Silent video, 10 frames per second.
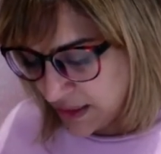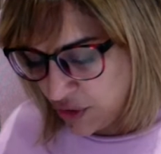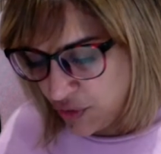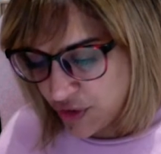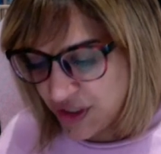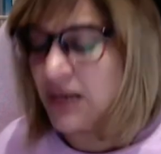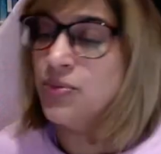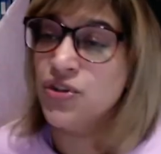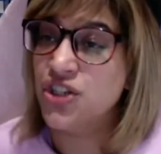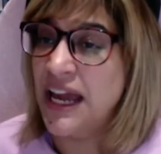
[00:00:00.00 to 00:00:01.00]
you could
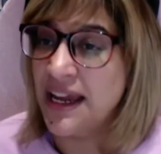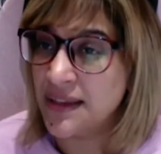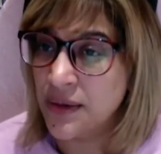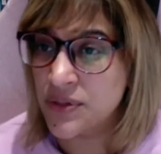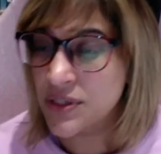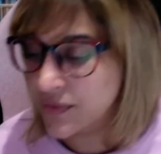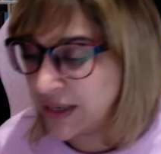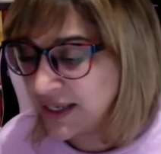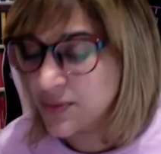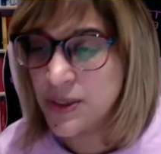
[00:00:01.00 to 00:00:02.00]
double check that was
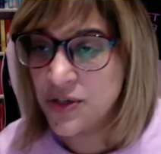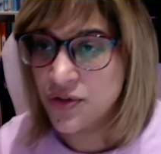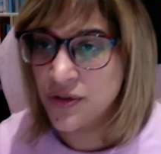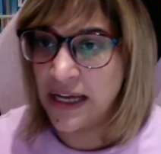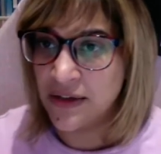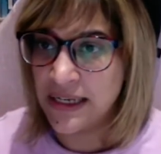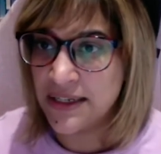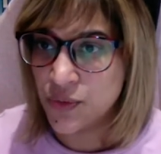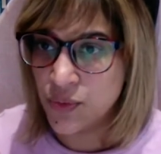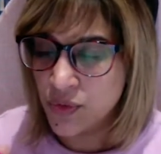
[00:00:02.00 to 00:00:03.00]
correct, because your
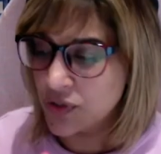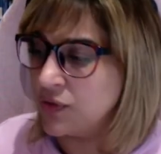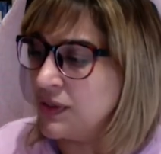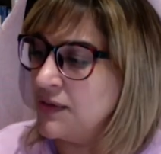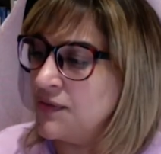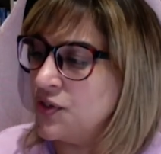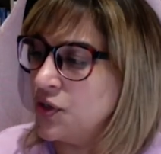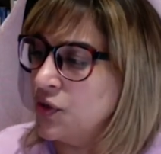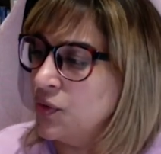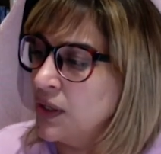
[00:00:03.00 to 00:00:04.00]
calculator also gives
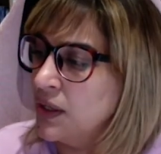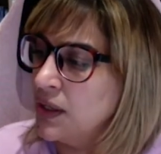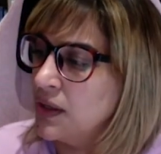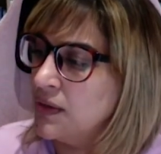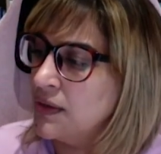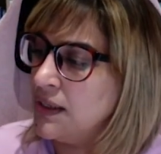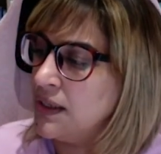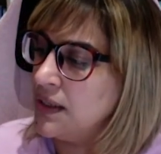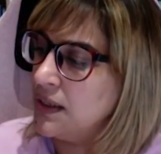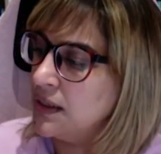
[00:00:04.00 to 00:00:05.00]
you
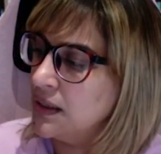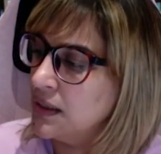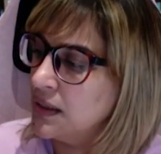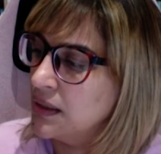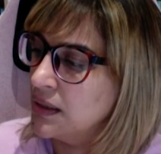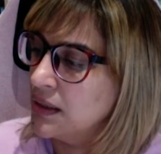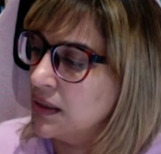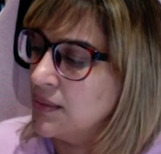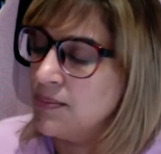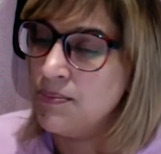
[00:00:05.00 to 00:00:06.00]
the
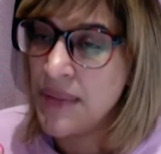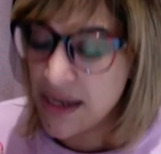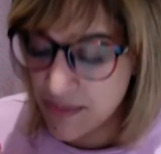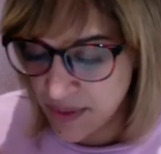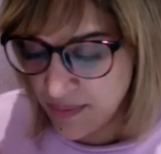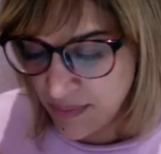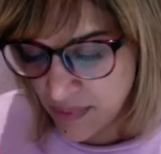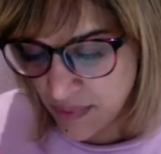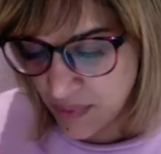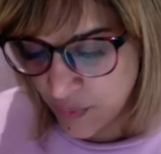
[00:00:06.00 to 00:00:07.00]
minimum,
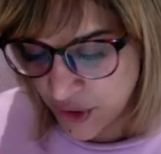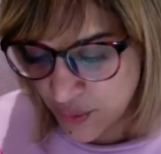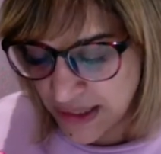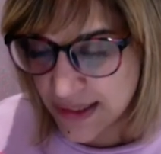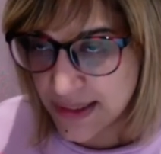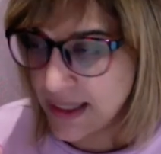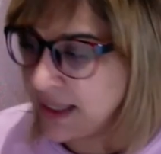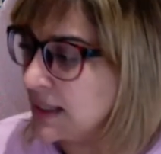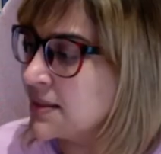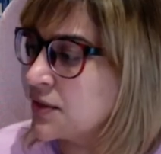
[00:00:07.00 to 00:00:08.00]
which we can see
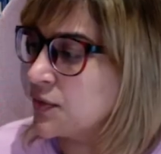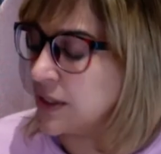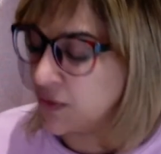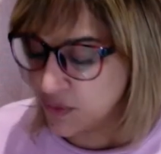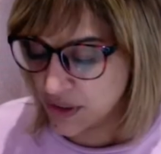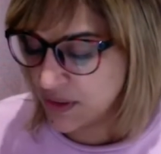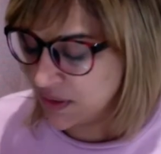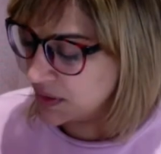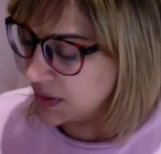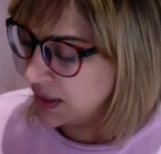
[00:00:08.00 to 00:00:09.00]
is
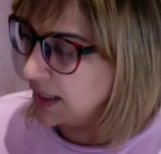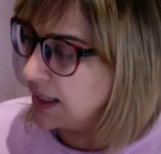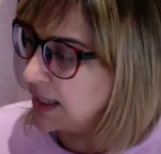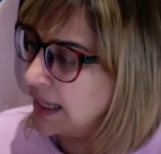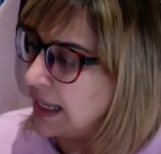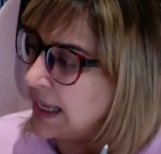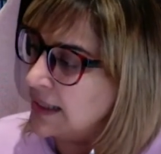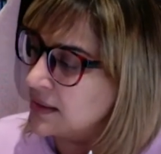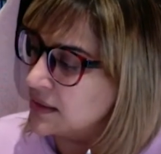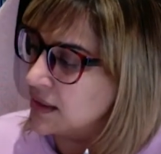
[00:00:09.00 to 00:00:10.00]
3/4,
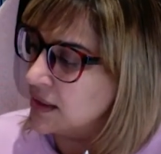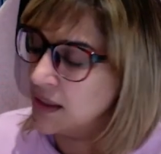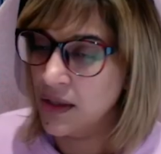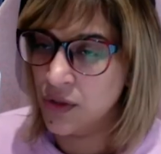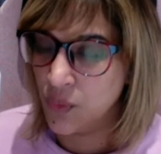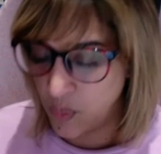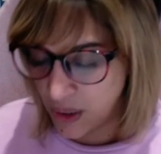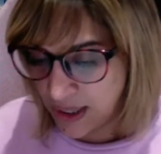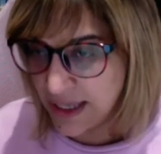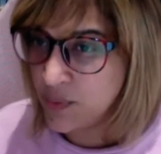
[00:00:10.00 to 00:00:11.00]
and the
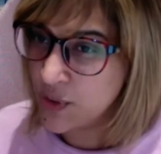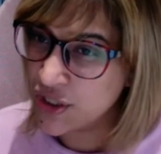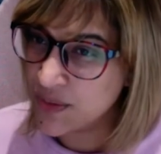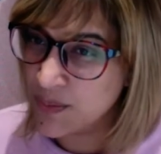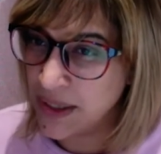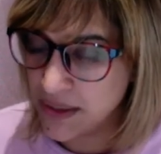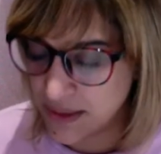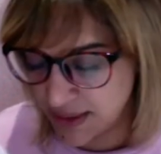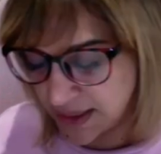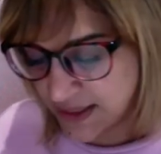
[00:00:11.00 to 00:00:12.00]
y, which is minus
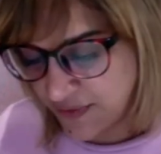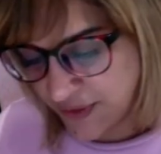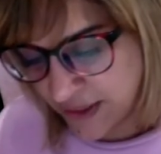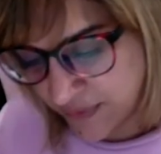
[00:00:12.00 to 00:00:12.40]
65